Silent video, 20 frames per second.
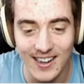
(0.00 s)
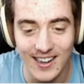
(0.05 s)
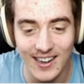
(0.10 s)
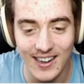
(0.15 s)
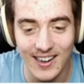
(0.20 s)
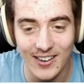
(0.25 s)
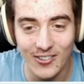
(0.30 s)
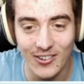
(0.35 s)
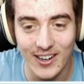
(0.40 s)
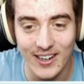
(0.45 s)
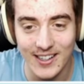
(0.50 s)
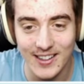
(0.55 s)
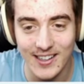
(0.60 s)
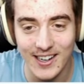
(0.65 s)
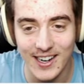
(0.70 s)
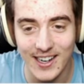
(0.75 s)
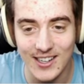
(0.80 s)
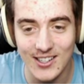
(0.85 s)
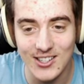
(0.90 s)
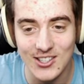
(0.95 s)
Uh, what? And
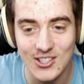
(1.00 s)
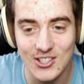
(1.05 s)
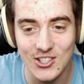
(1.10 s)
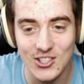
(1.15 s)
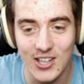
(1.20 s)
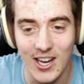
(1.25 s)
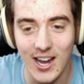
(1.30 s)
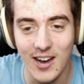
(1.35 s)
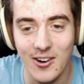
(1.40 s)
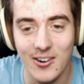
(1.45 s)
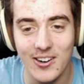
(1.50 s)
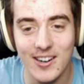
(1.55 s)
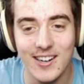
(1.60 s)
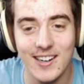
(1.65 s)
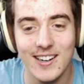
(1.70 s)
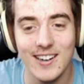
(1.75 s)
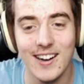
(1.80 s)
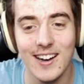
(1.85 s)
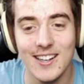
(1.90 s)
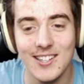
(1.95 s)
then I
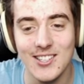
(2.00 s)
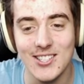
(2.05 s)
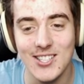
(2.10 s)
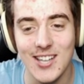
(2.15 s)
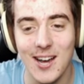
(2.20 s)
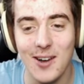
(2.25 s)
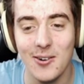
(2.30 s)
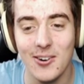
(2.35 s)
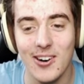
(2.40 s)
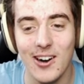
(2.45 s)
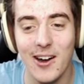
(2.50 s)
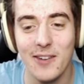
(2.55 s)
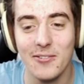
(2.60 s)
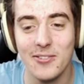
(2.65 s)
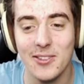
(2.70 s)
shower. I shower off